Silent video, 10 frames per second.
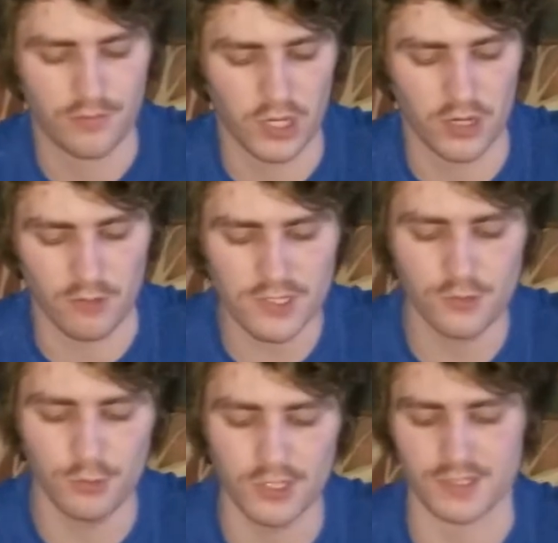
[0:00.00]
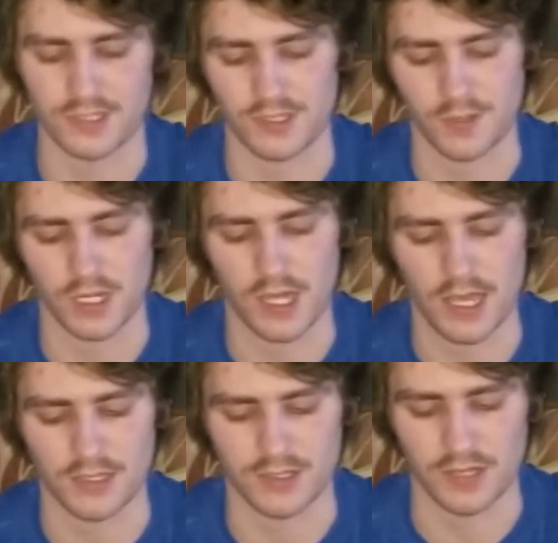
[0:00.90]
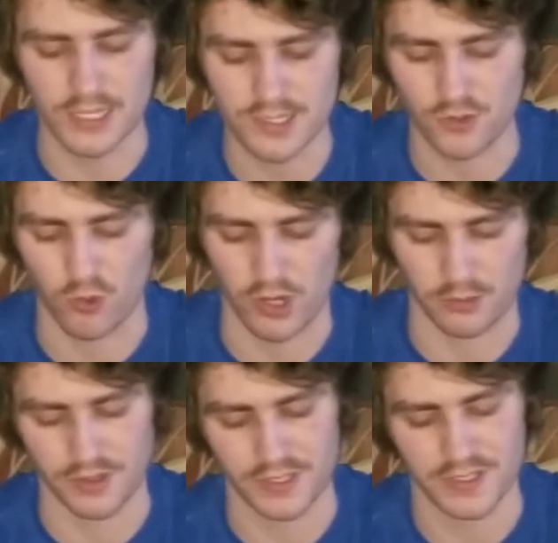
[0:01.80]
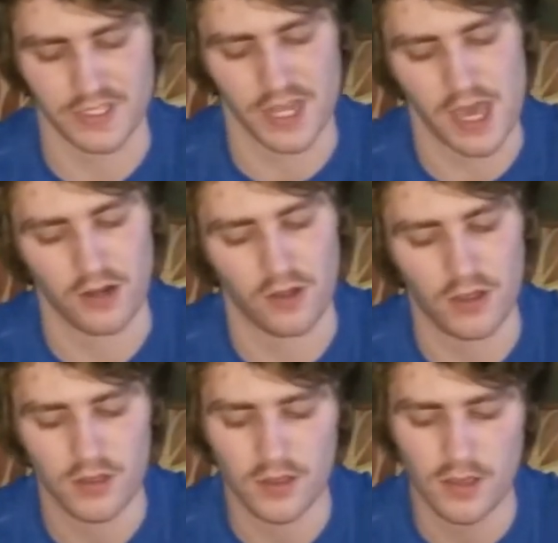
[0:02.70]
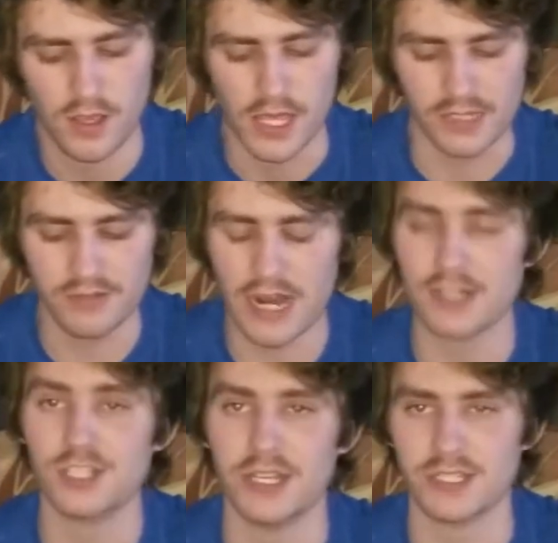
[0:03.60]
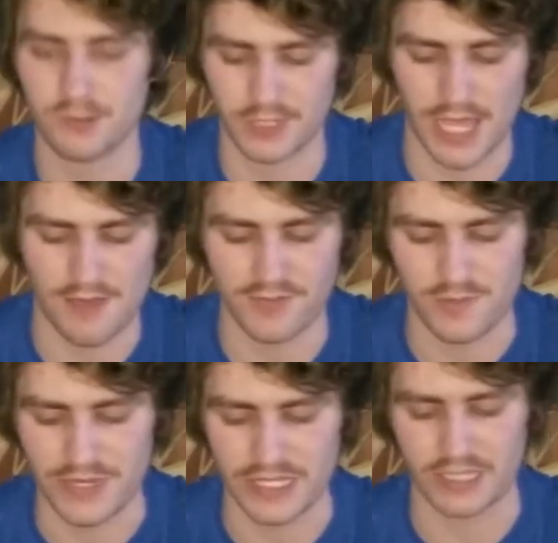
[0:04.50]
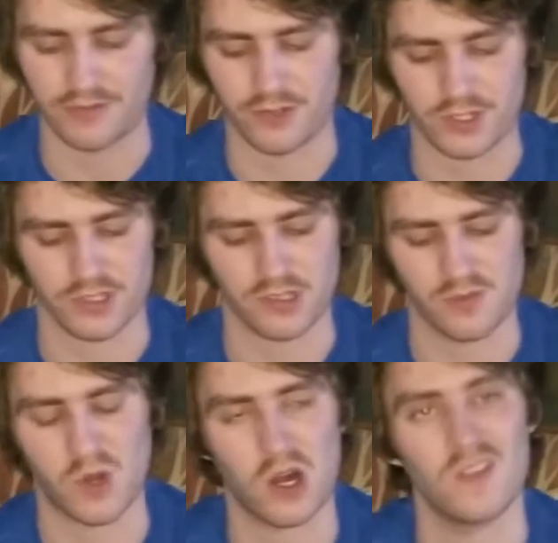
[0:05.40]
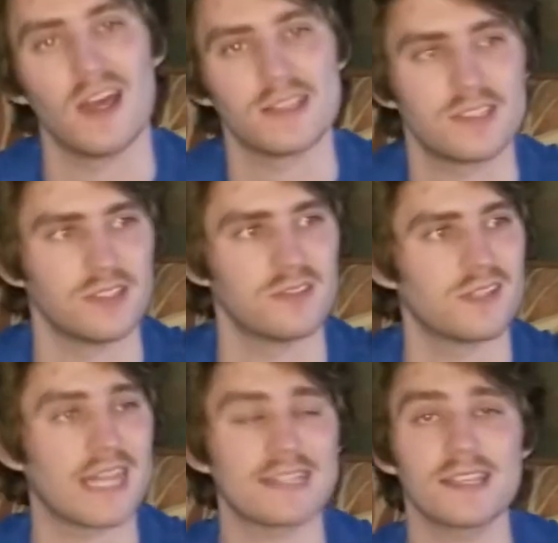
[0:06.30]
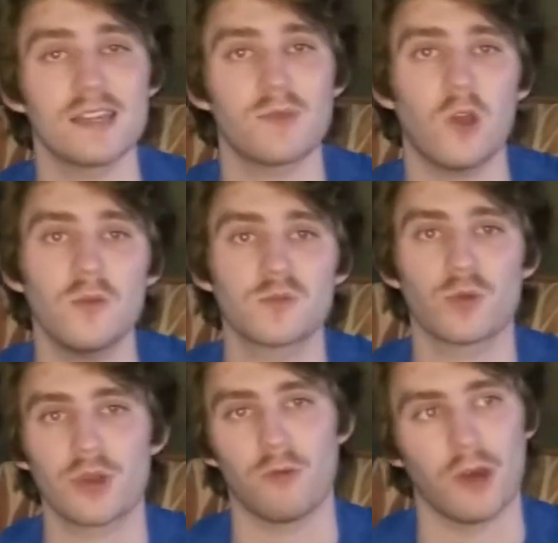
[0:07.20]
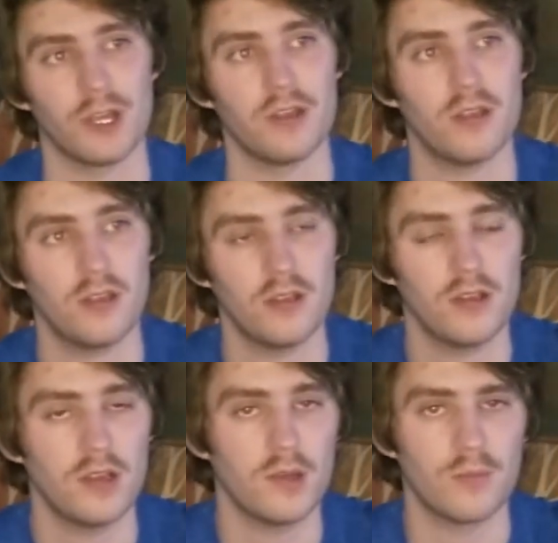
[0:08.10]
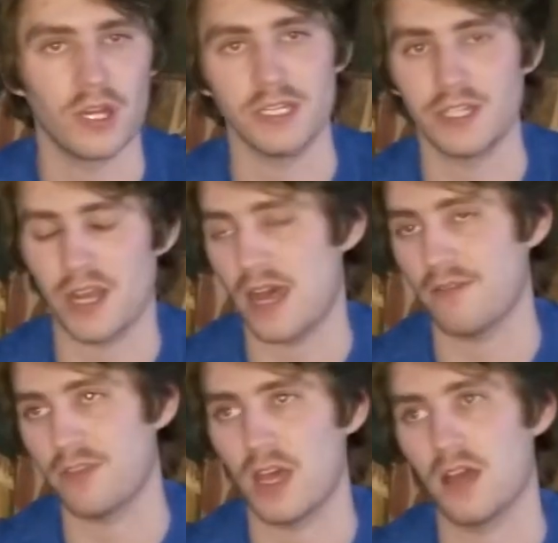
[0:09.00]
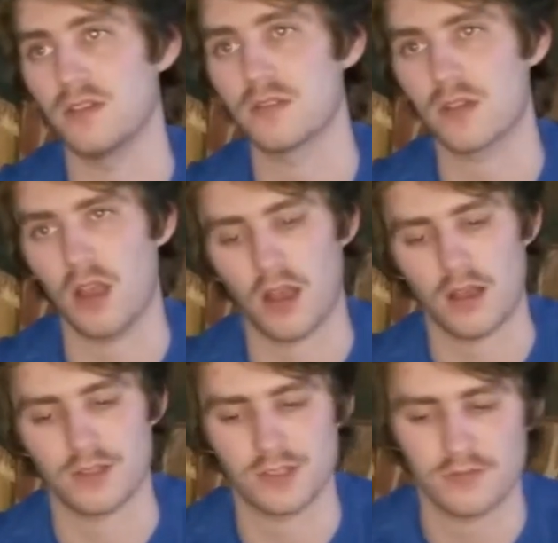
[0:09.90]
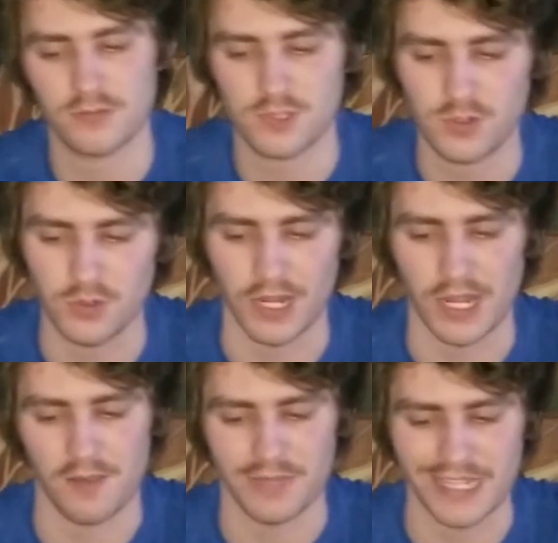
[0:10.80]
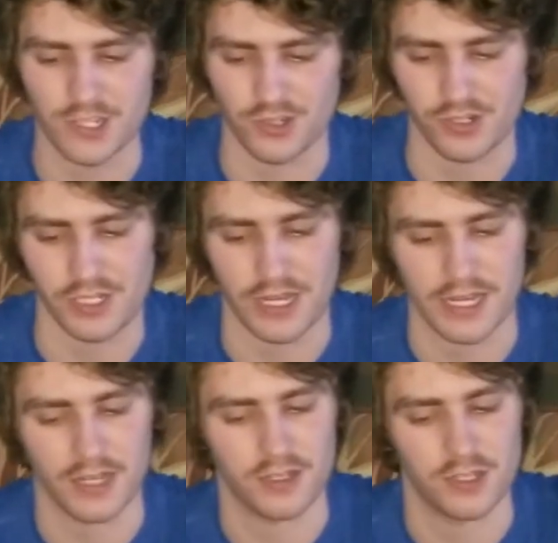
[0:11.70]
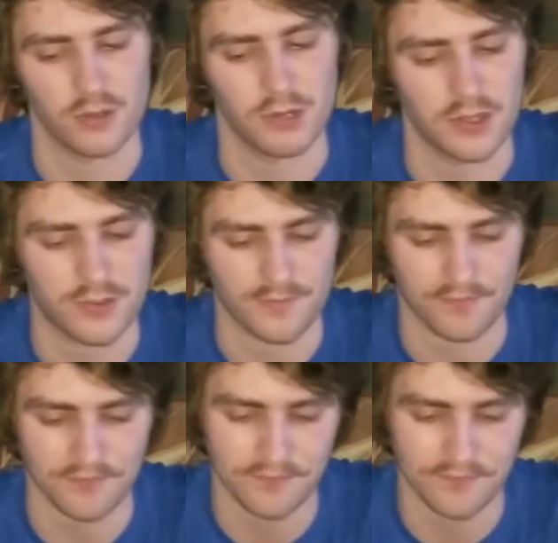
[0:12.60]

But Russell Wilson, to me, has less to work with in Seattle. And even had a chance to win the MVP versus Lamar last season. Not saying Mahomes wouldn't have won it, but he did have that 2-game injury that he had to deal with.